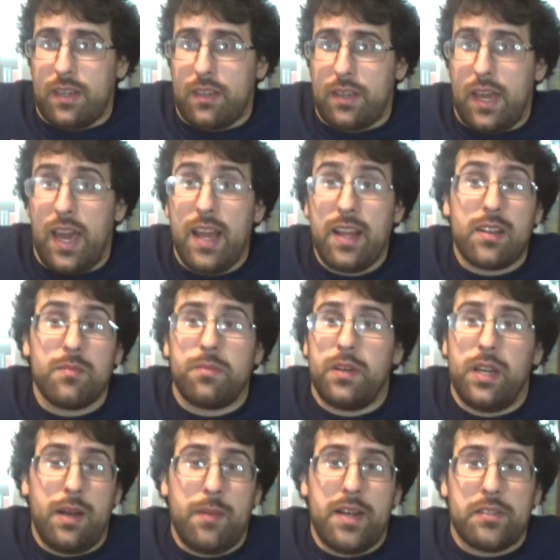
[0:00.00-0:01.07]
can't
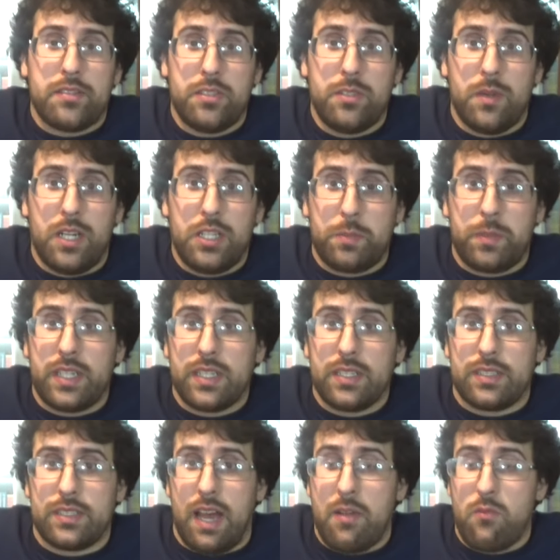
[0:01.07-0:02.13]
complain about too much
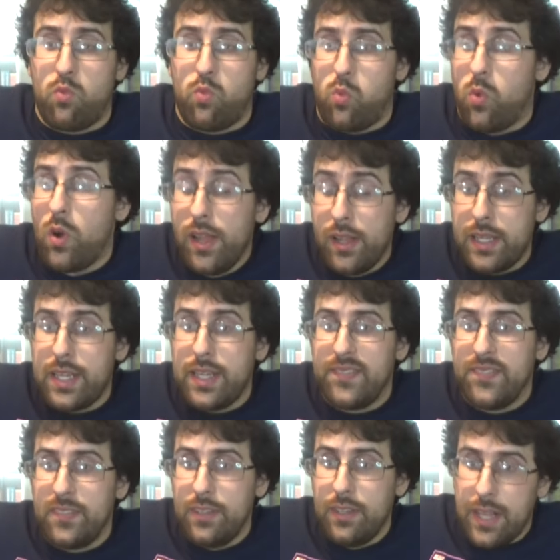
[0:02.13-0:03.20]
because I really
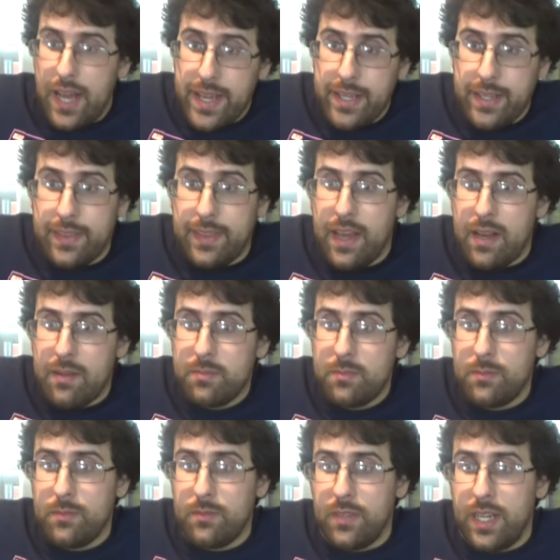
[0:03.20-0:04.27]
like them.
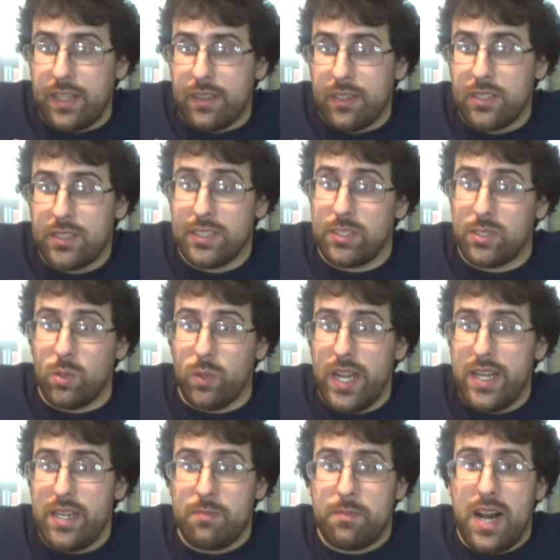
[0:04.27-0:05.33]
Like, there's this
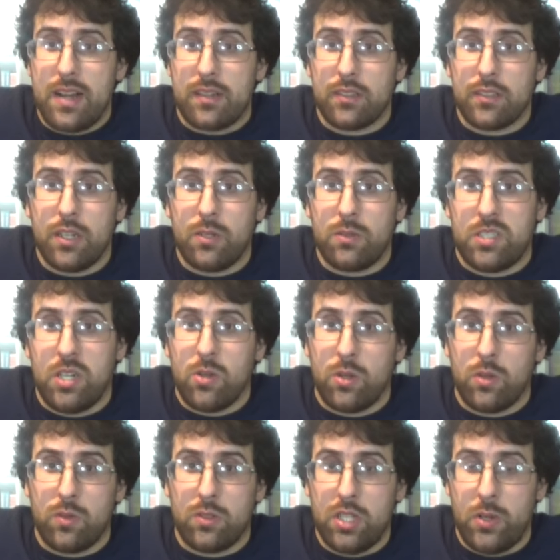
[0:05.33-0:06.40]
great Bakugo
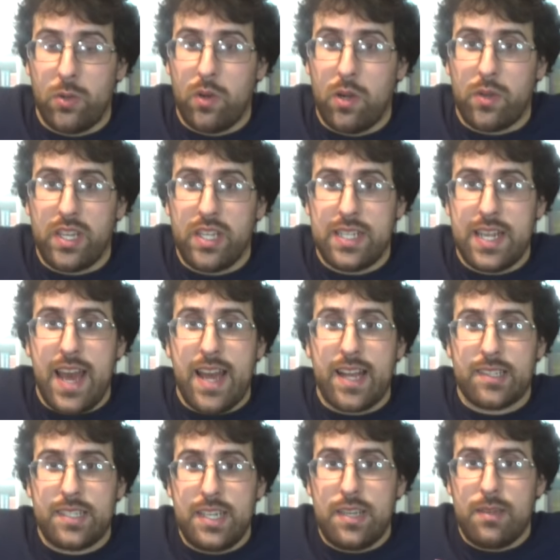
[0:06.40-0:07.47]
Todoroki
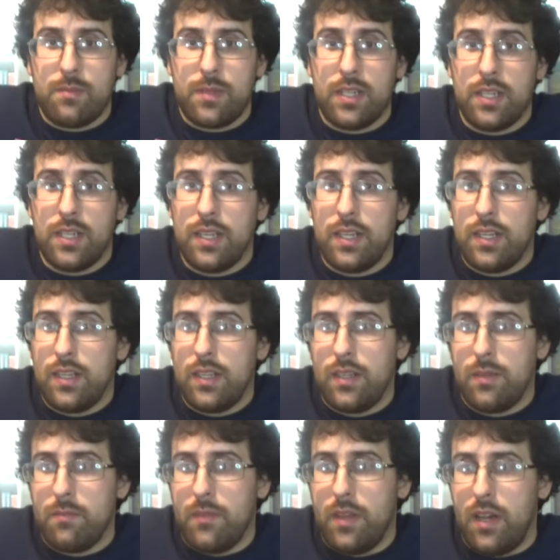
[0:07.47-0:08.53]
tag team
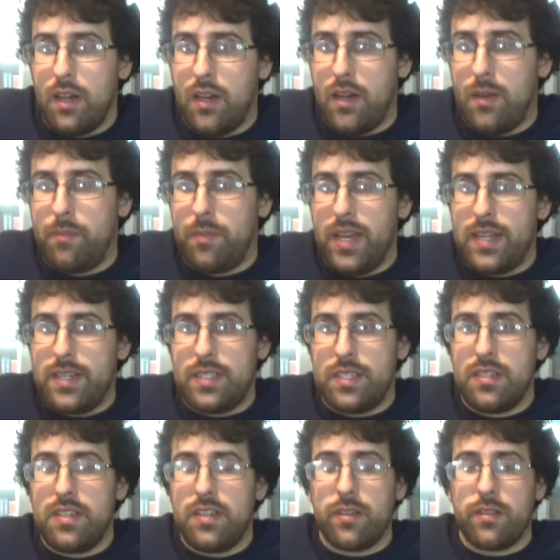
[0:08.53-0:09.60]
uh, bit
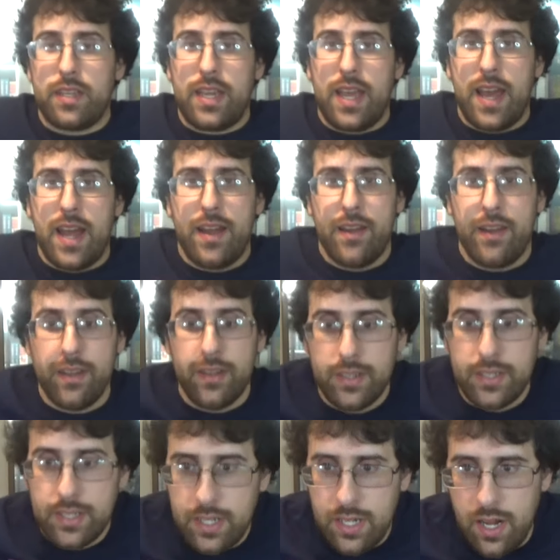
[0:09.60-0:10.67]
near the end.
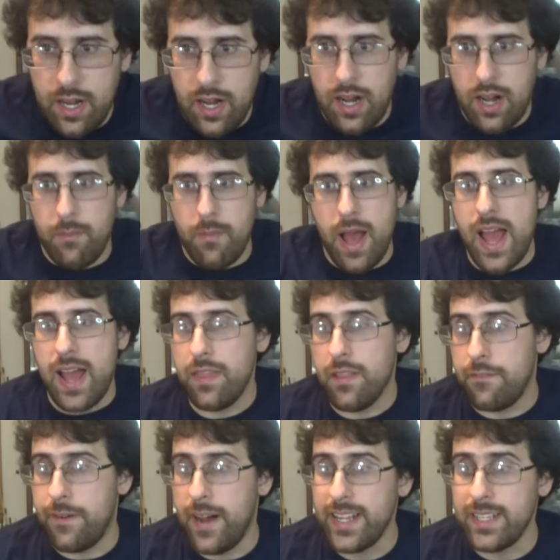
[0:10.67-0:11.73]
Um, and the
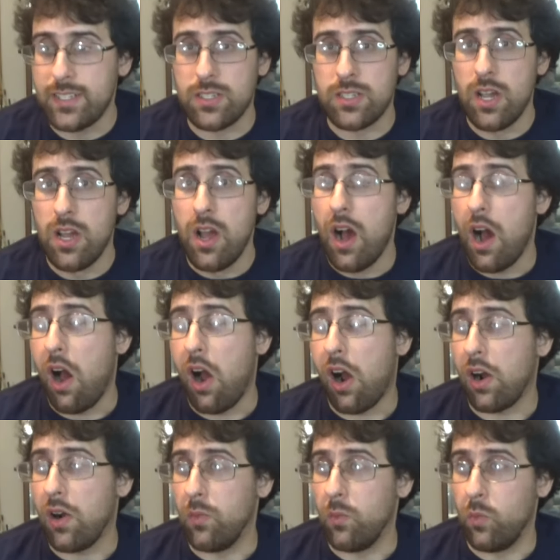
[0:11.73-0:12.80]
fights
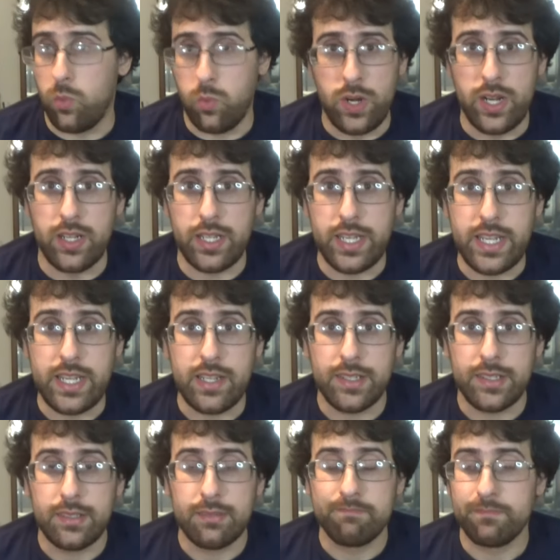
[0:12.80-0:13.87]
are really
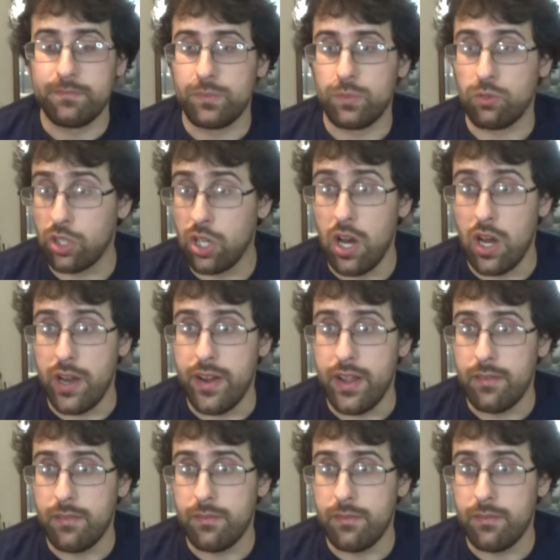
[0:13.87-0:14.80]
good